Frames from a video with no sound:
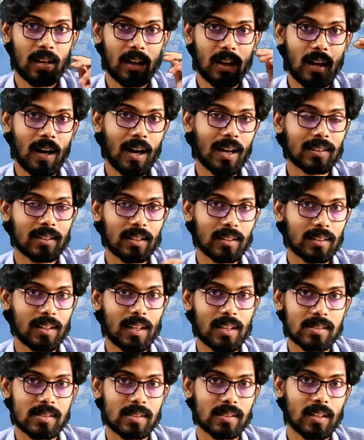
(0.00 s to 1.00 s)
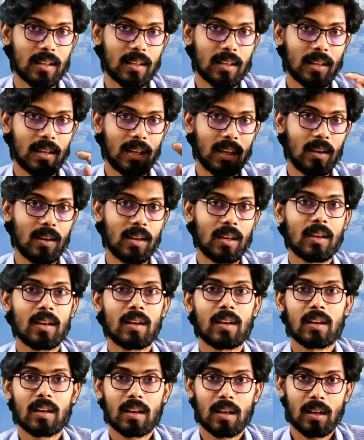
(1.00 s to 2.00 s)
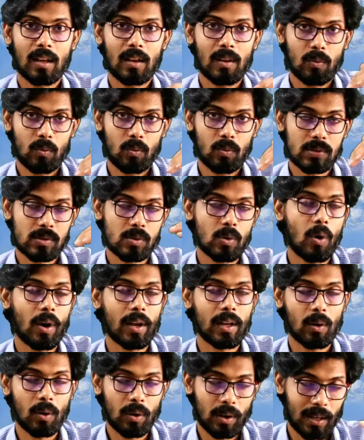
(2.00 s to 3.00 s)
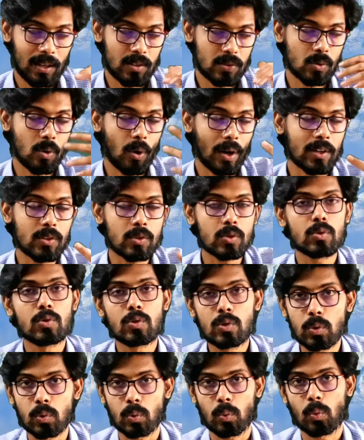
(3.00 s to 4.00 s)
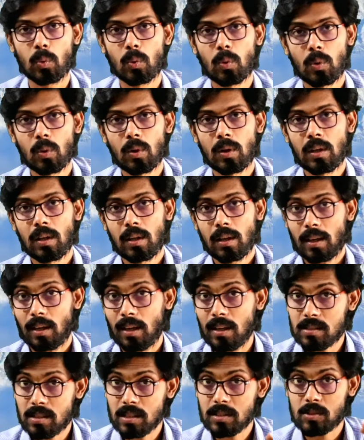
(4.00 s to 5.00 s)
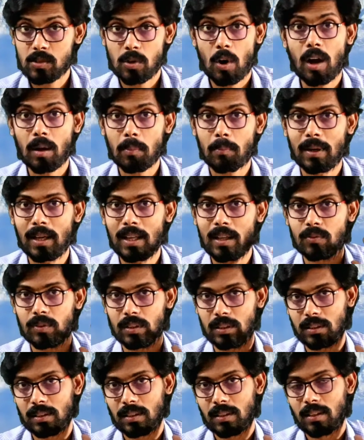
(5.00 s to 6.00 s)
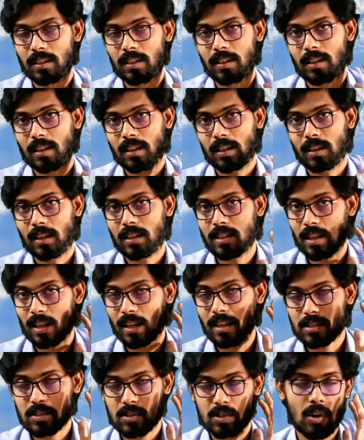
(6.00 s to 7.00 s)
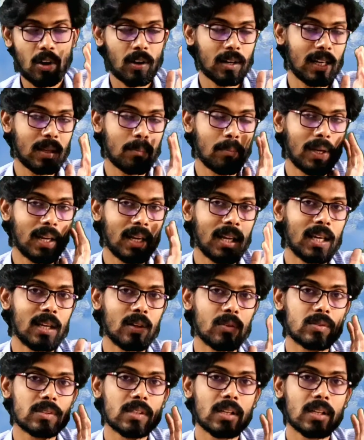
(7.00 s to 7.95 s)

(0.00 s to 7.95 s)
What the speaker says: are the things he was going or he is going to do. He is a strong believer. He strongly believes